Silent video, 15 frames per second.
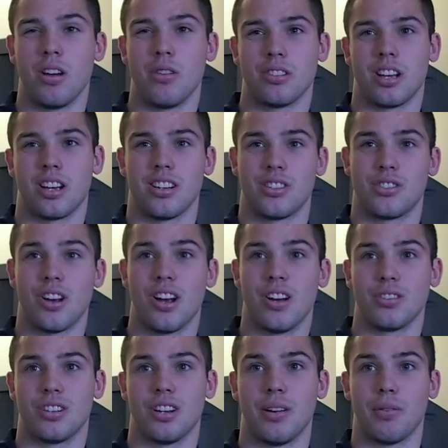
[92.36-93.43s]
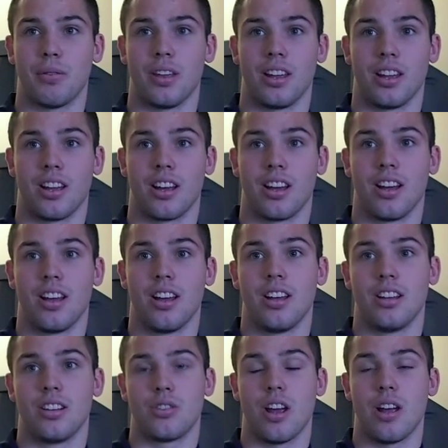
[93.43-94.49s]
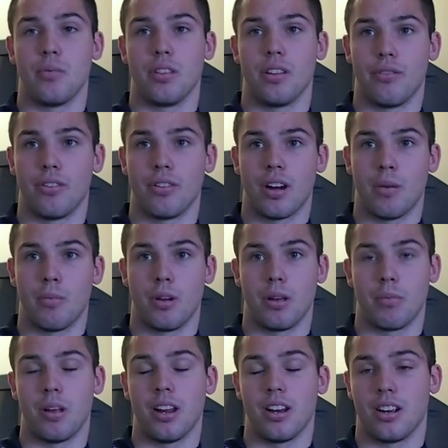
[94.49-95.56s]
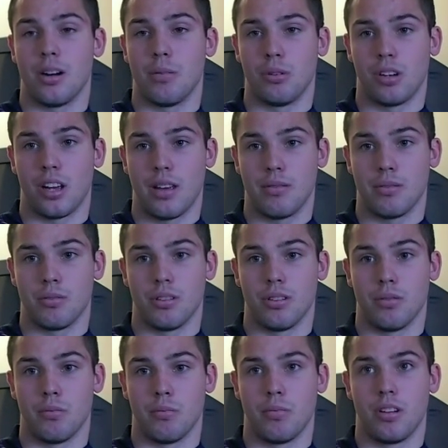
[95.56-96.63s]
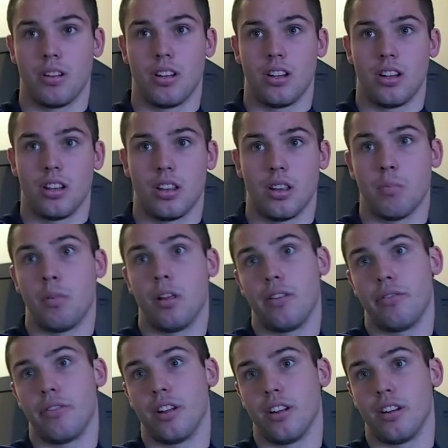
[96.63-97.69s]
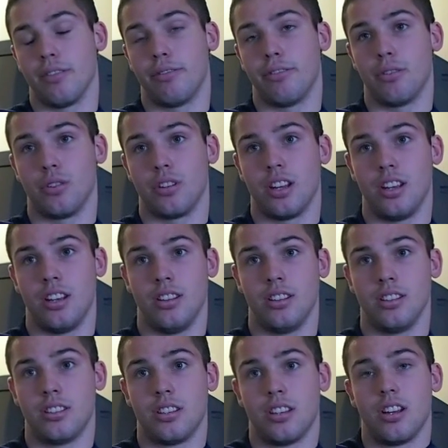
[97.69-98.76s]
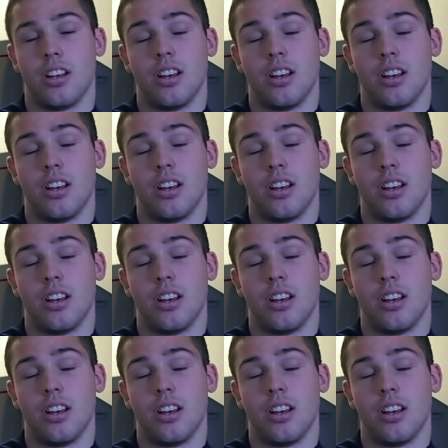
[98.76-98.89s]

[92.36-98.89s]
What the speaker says: It was like a trial type thing. Trained with them for a couple of weeks, played a couple of games with them, then played for the under 14s.